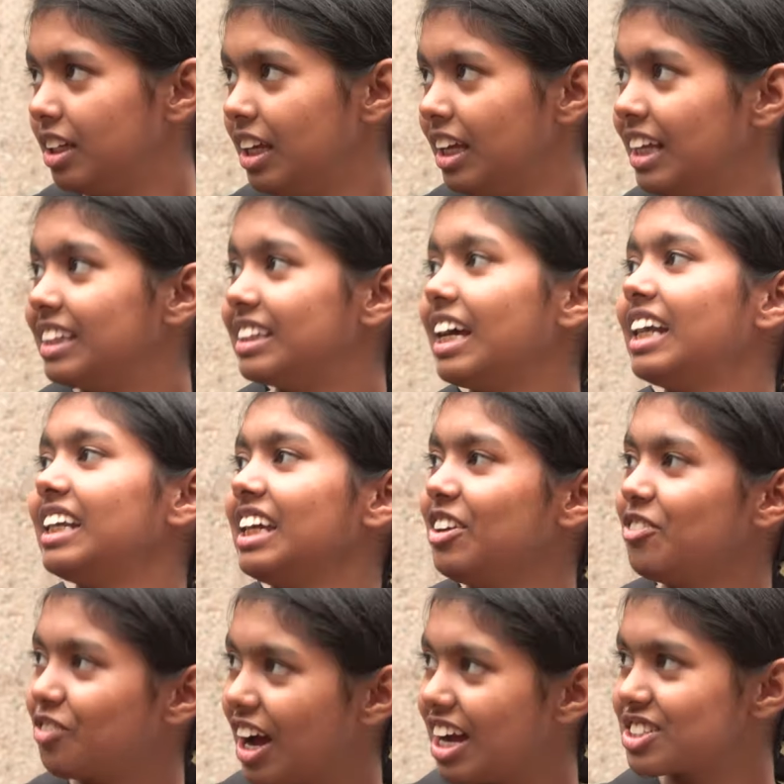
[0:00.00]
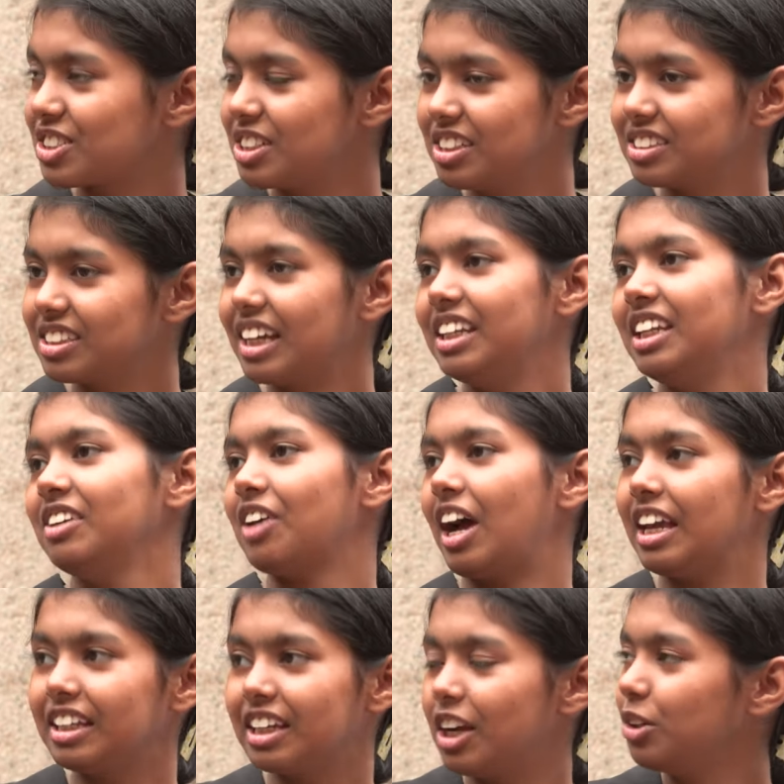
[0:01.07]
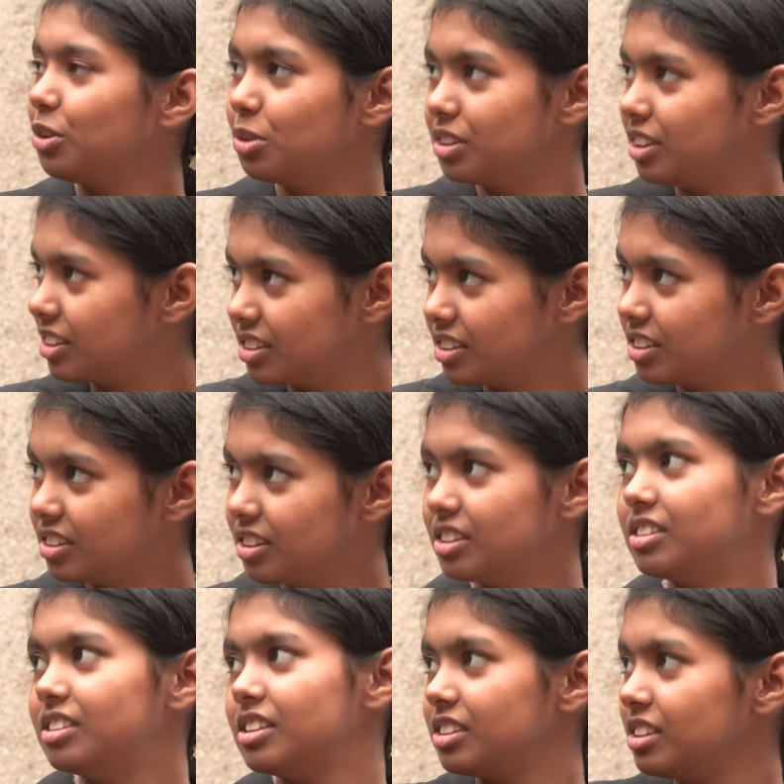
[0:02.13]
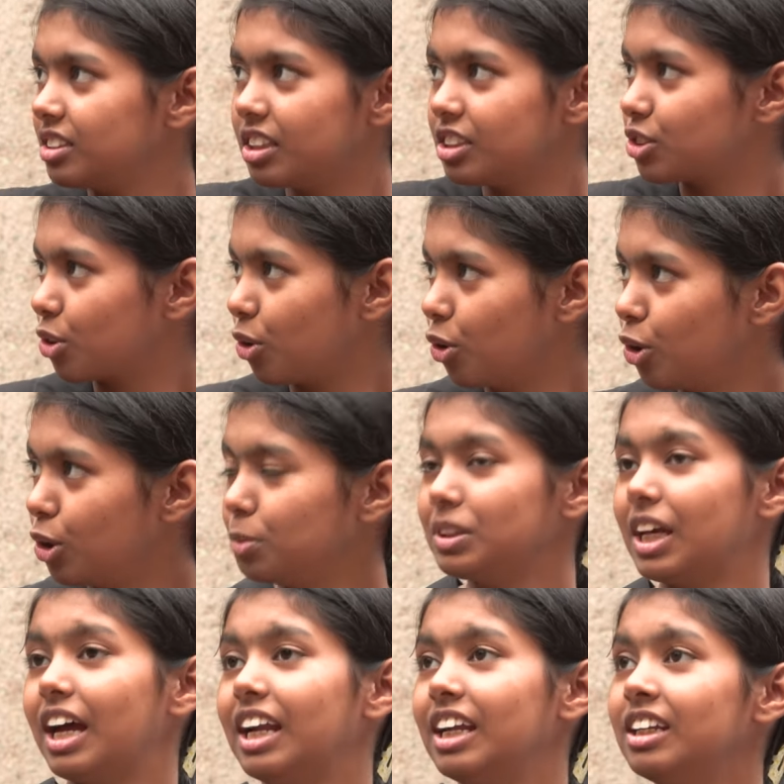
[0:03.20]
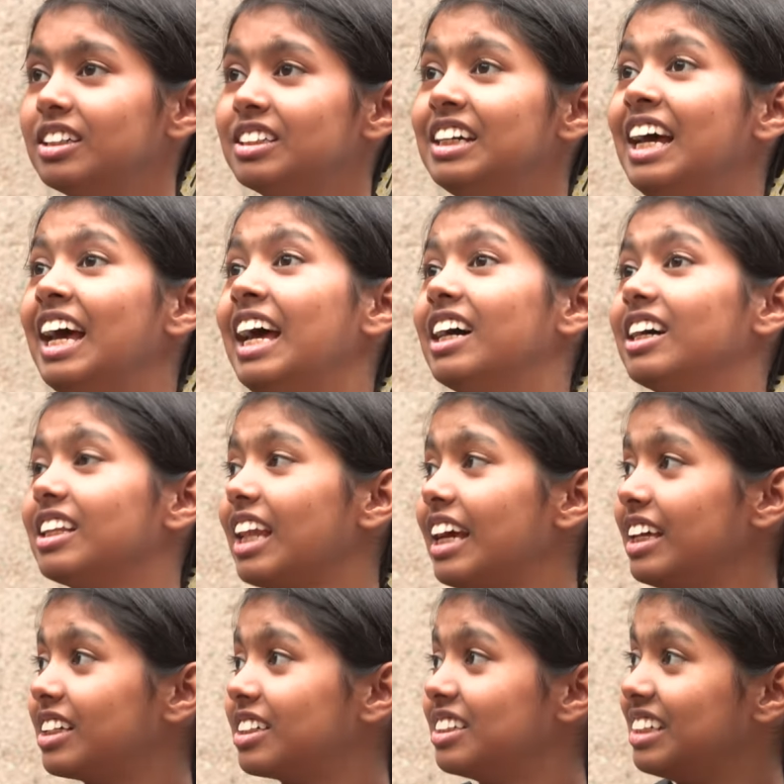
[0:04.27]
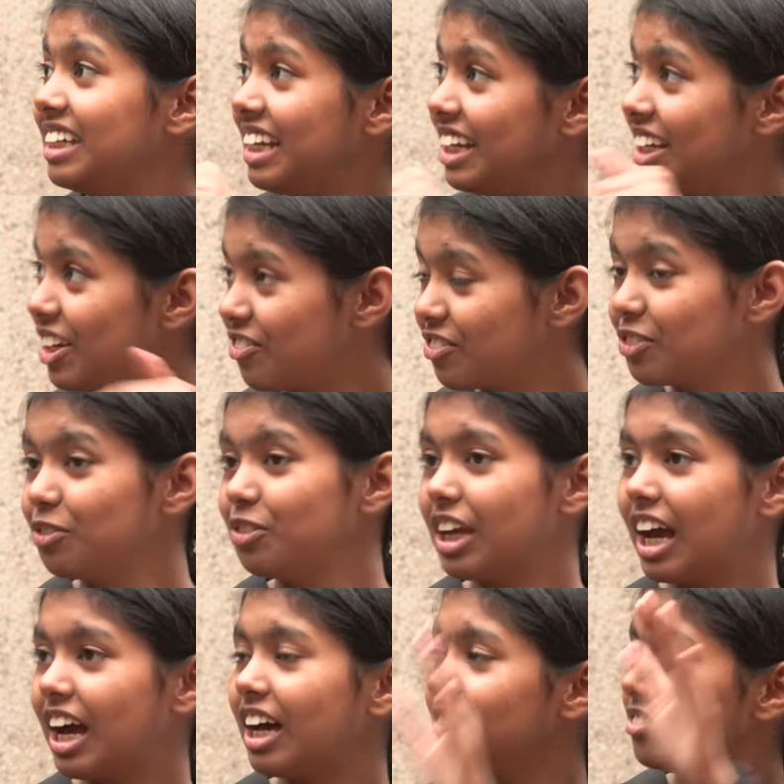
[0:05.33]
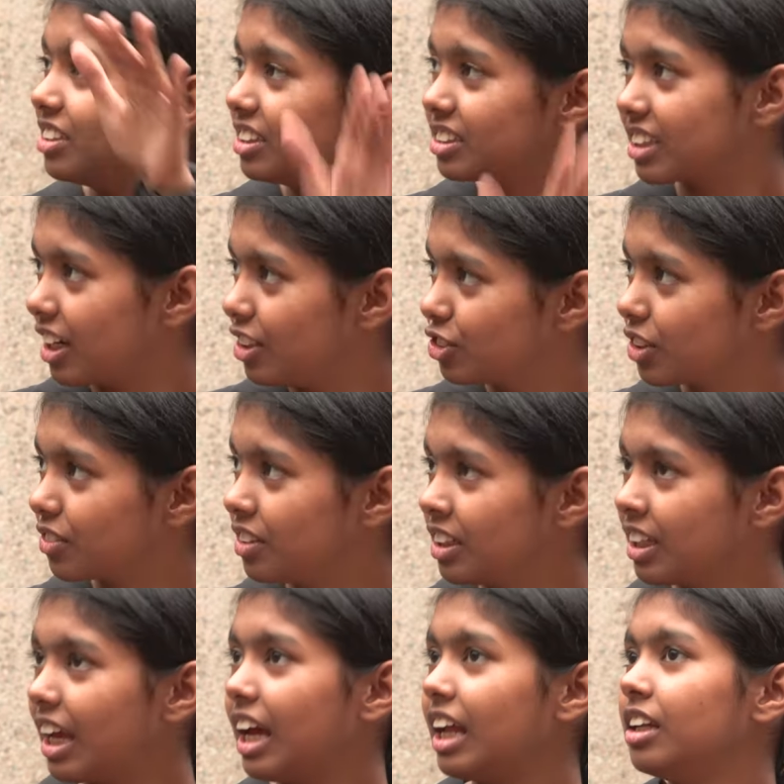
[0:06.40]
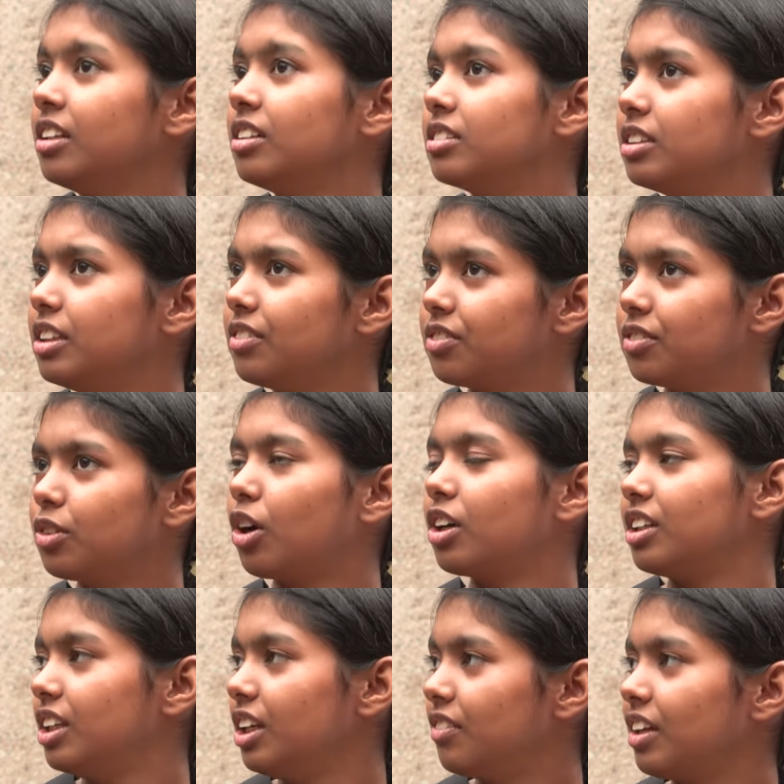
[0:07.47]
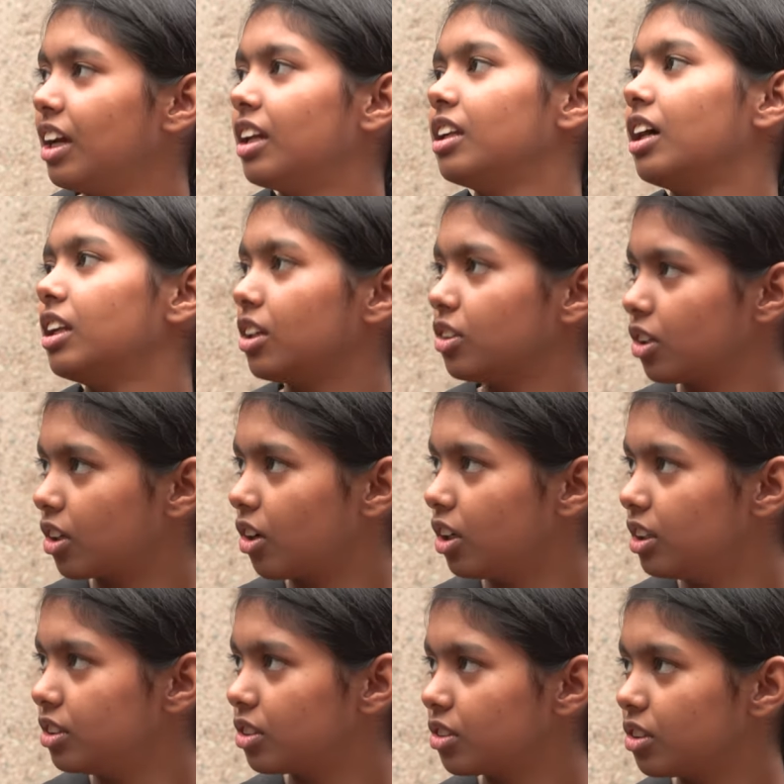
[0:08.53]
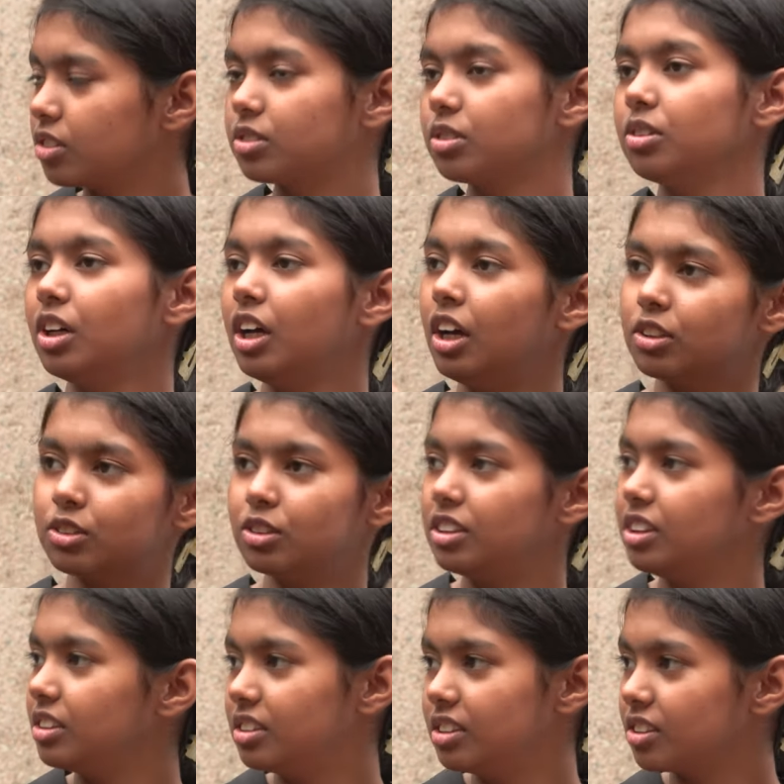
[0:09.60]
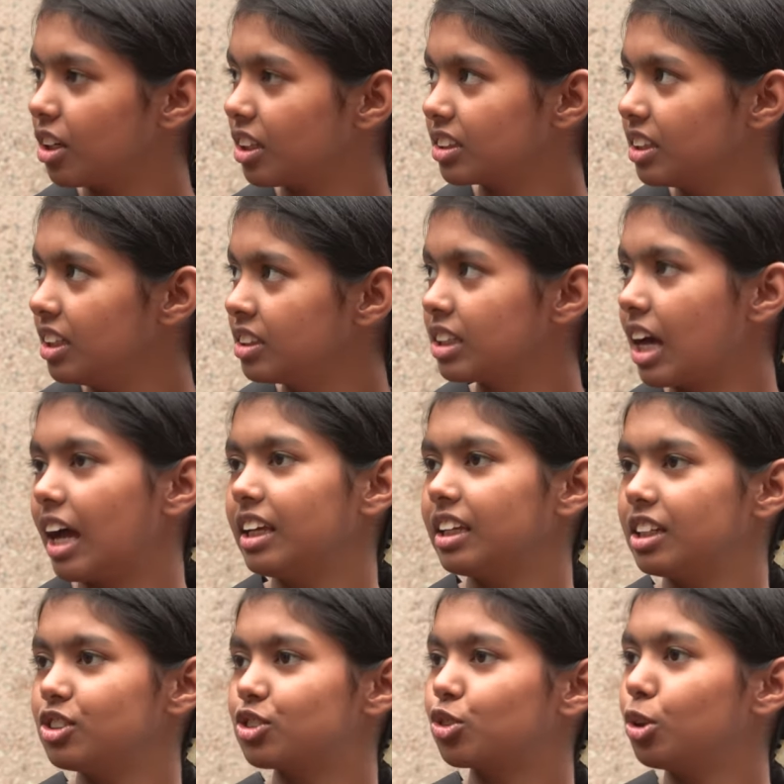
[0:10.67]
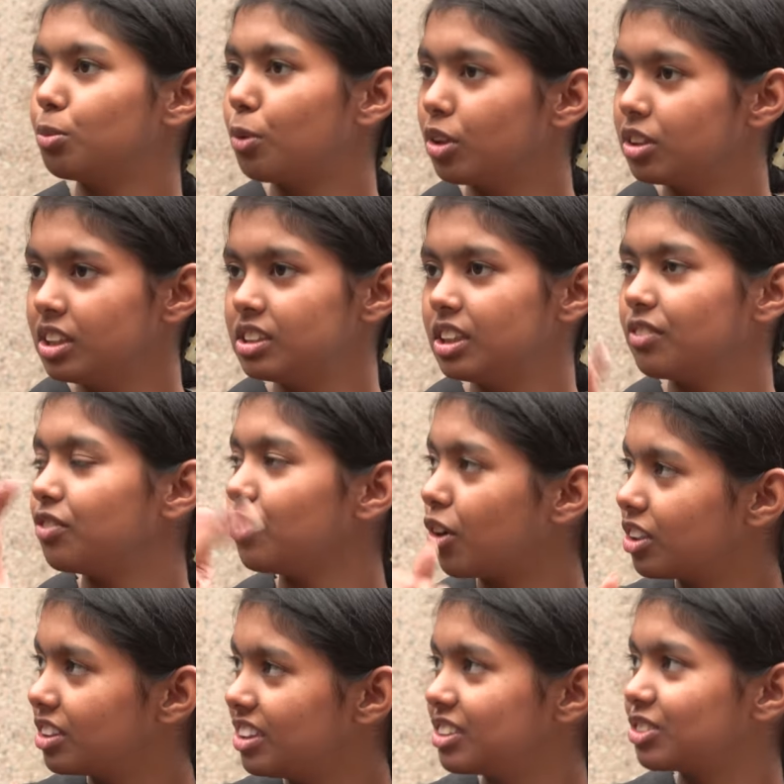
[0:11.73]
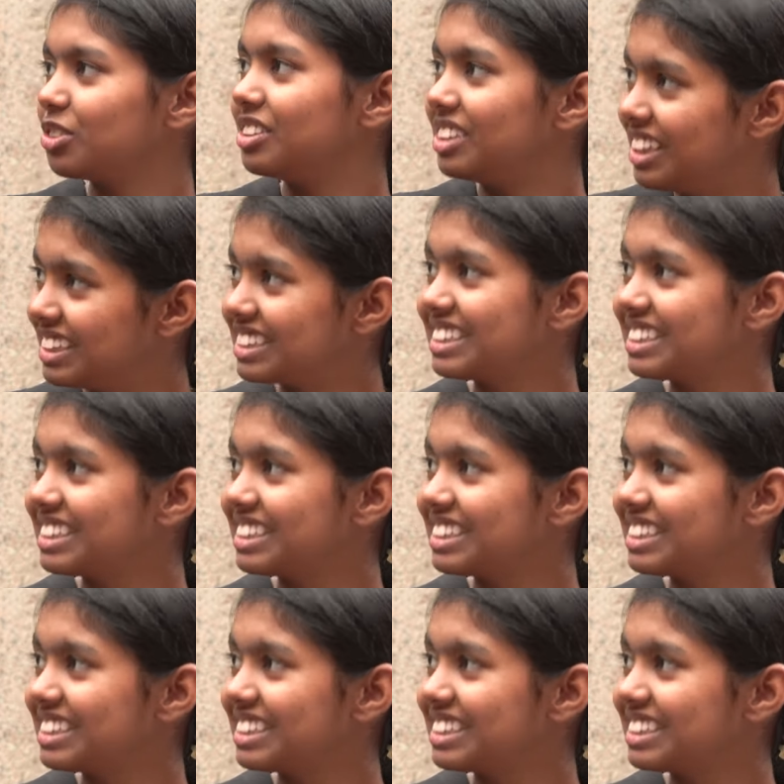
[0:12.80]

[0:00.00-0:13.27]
that in fashion designing I can do this is the scopes, and in NIFT we have these kinds of things, and if not NIFT and another colleges also, so these are things I can scope on this, if not this, so this.